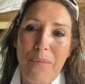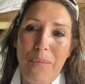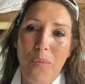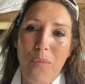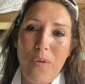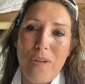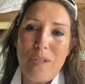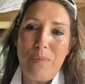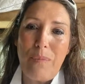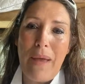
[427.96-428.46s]

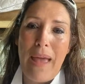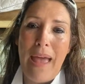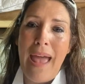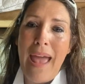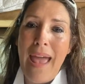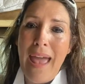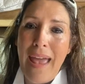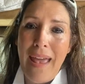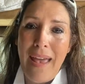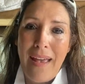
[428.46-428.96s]
was
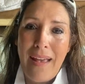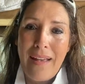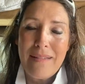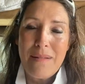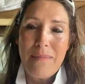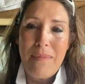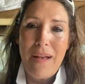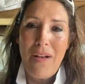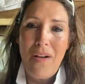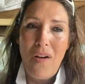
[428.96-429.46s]
panged
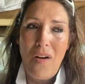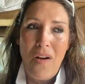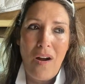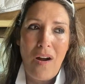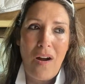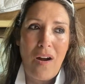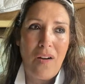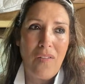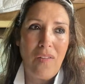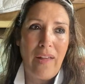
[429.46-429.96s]
in my
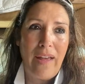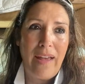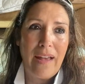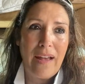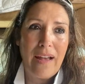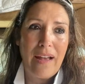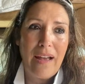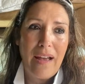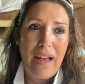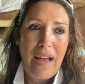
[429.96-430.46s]
heart.
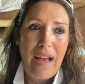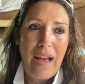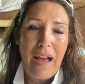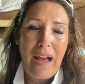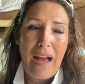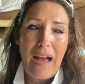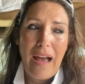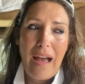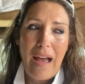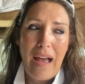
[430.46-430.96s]
Like,
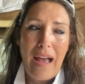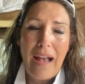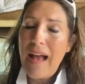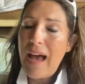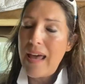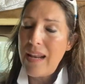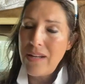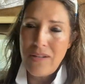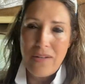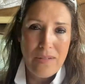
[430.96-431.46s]
I
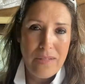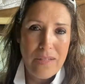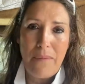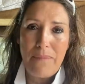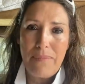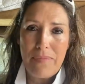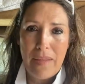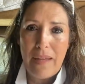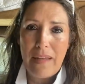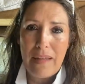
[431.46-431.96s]
got to do
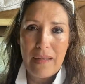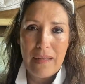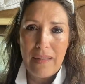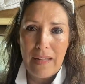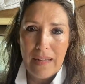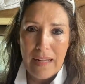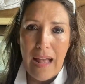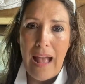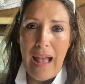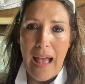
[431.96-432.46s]
something.
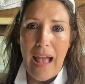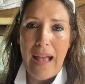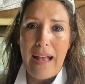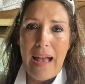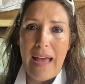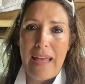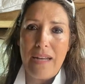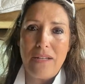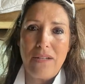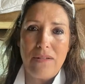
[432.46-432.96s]
Like, I
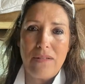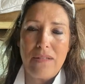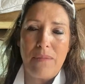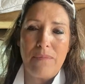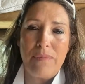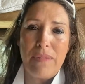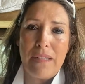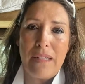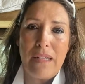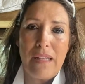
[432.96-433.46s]
got to do
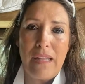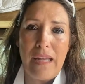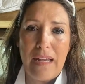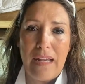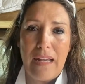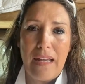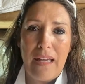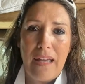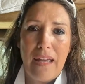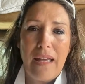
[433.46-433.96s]
something. Like,
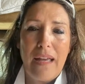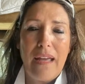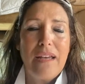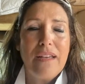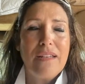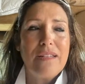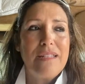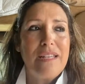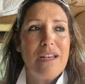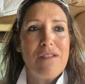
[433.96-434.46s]

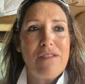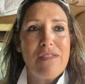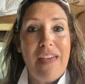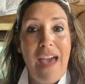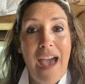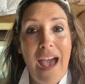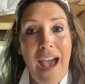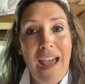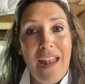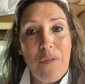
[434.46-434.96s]
so
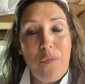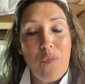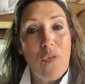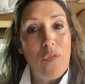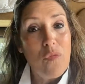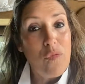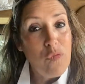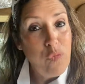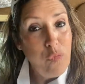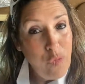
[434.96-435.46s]
that
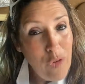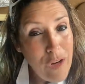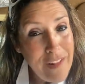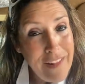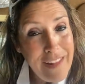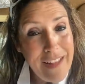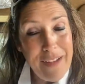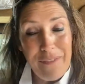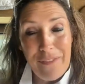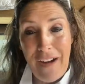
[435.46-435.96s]

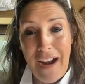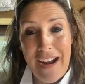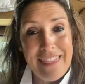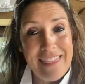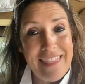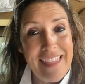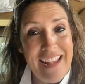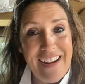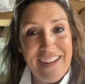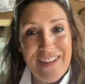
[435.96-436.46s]
really right
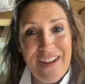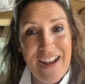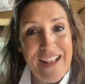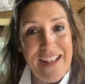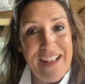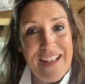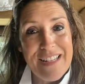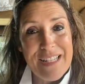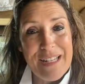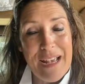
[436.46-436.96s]
there
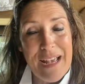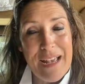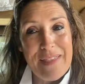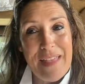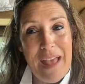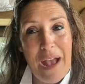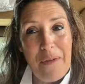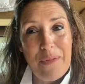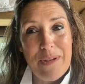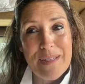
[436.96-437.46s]

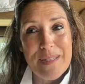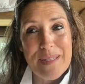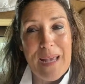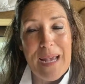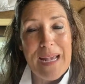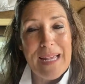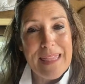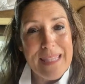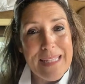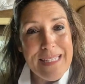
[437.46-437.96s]
that was
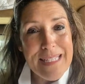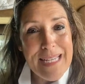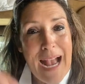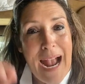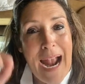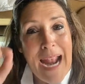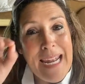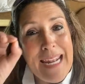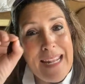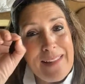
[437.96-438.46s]
like the
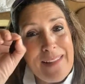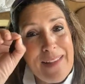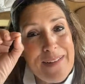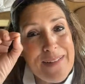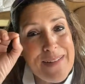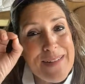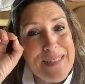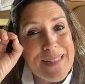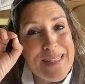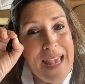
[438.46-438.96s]
tiny
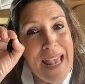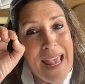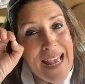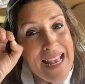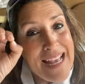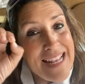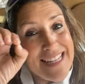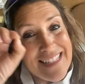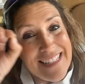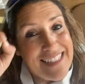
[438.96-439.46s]
little
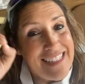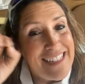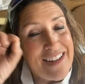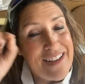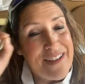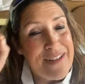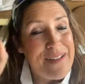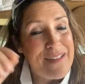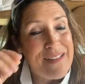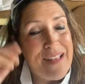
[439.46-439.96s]
sand,
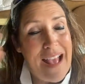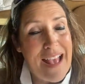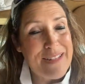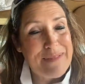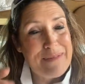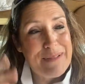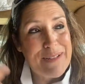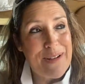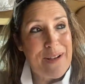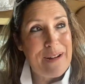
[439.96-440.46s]
as
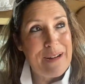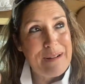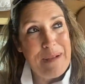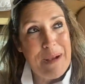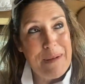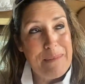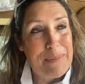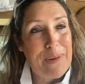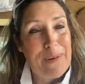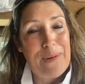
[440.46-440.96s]
we're talking
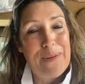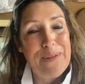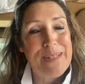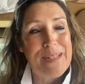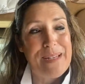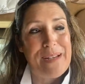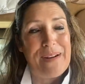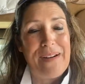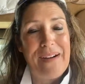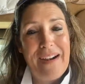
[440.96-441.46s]
about pearls
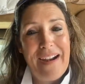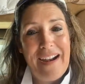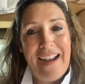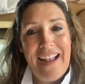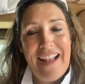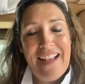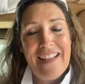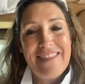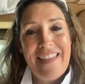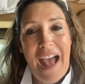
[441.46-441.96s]
here,
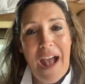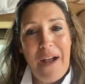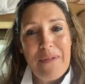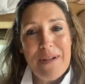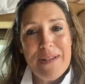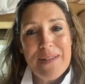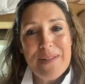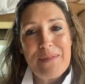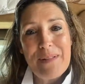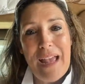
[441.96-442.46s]
that
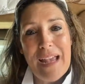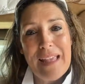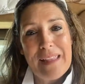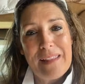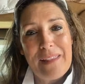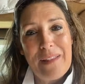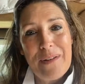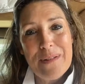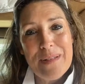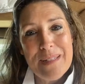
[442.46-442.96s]
was like the
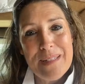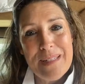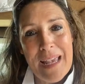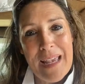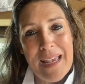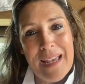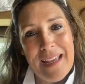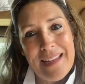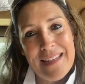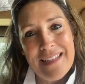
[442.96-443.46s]
little
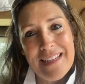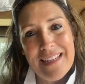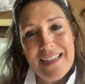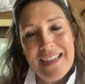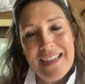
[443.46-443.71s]
sand